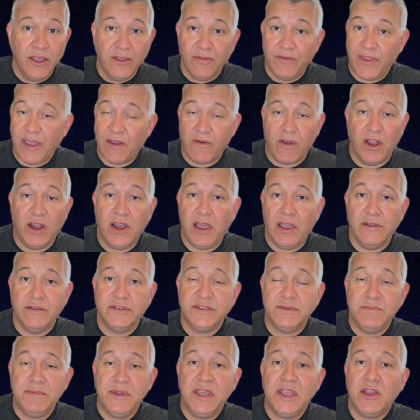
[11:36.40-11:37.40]
There are
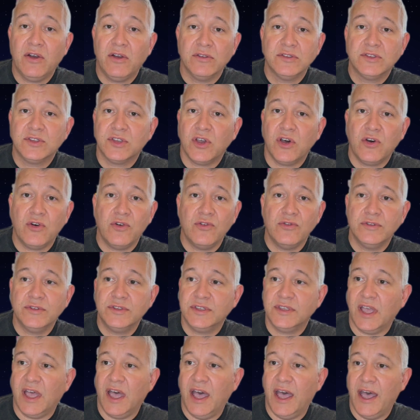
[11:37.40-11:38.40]
loads of mini
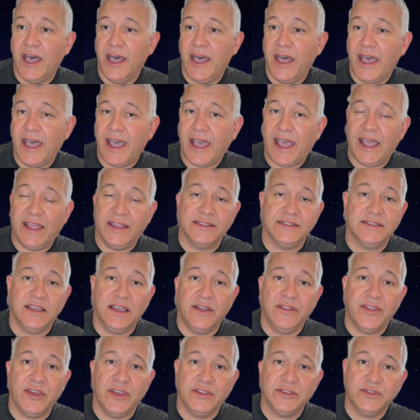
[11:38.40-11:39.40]
consoles and
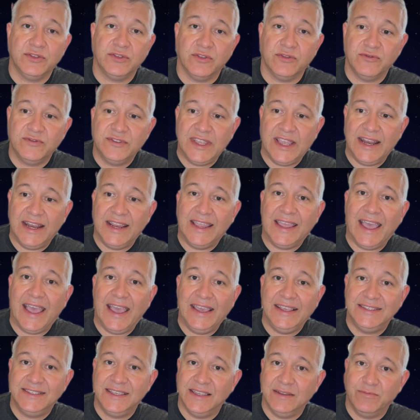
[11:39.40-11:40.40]
other sort of
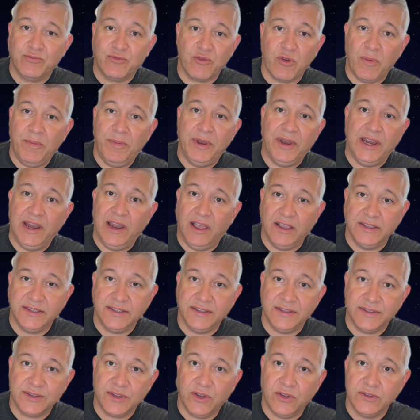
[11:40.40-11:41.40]
dedicated, properly
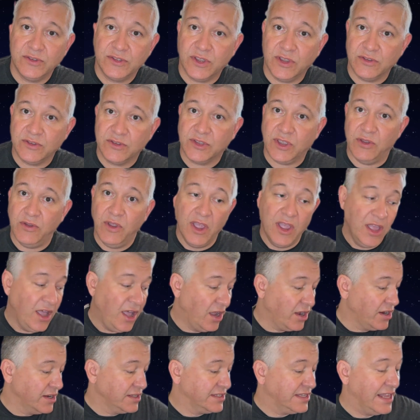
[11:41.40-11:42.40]
licensed consoles. So I've
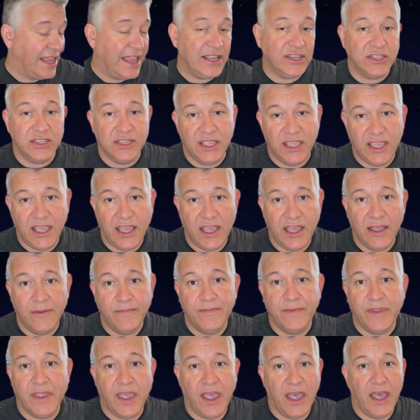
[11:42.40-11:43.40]
got a selection here.
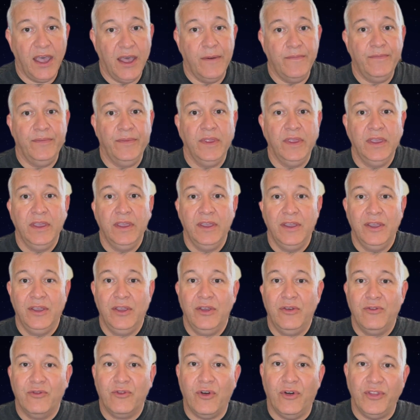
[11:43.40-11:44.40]

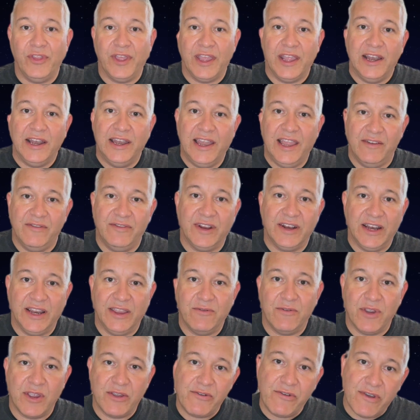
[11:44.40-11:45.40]
Got the lovingly
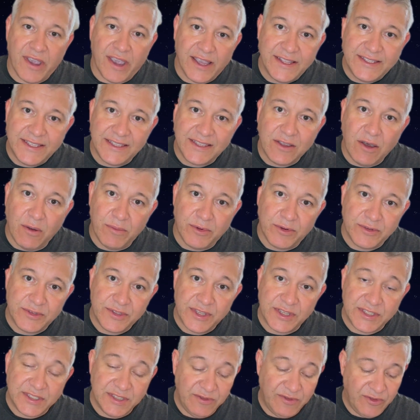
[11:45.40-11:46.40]
recreated Commodore
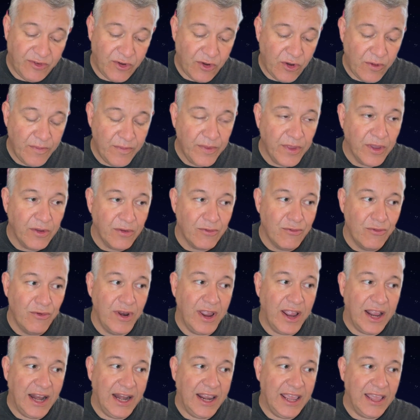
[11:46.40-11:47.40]
64.
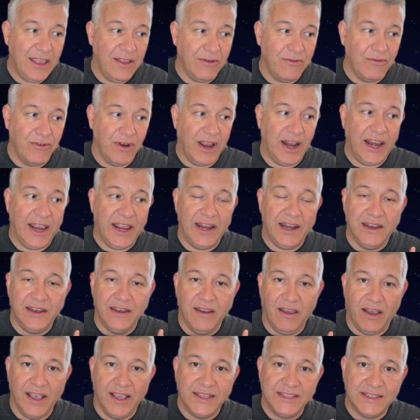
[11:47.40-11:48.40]
Really, really
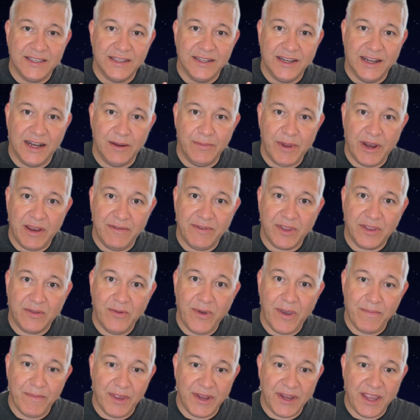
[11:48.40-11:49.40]
nice little bit of
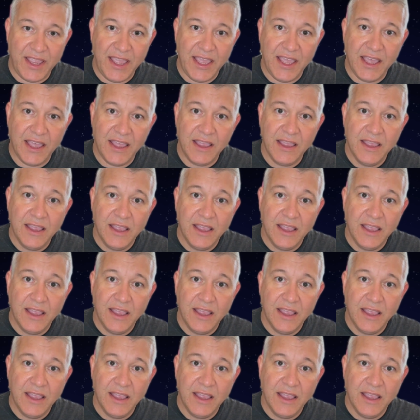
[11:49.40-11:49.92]
equipment here.